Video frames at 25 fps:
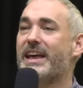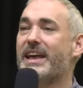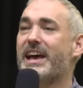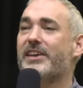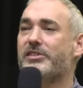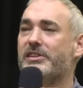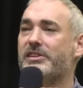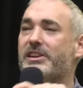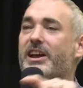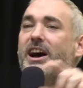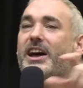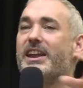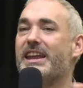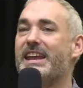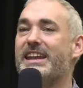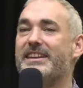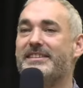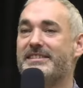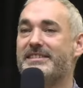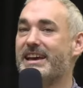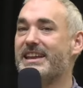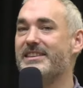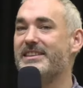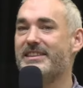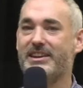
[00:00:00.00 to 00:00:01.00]
That's an
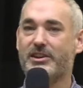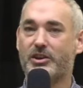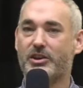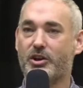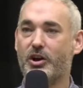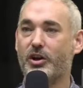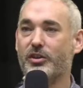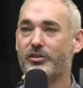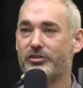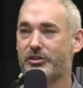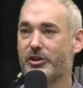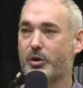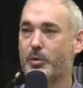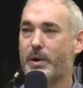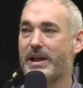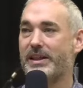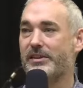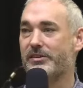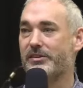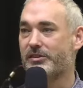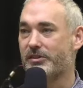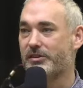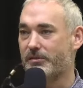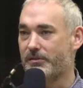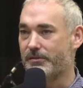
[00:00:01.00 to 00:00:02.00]
unintended
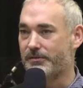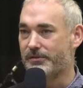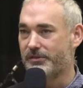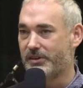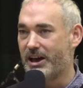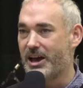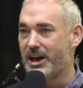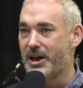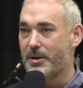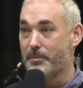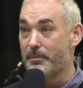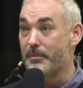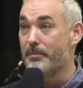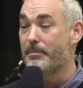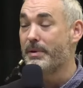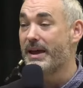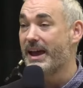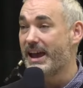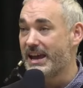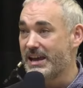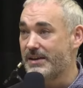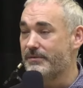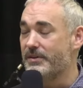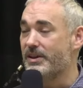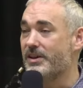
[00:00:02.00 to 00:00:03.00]
consequence of certain
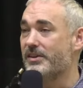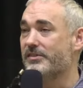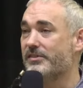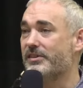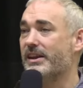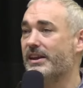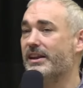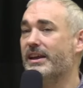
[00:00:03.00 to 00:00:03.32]
behaviors.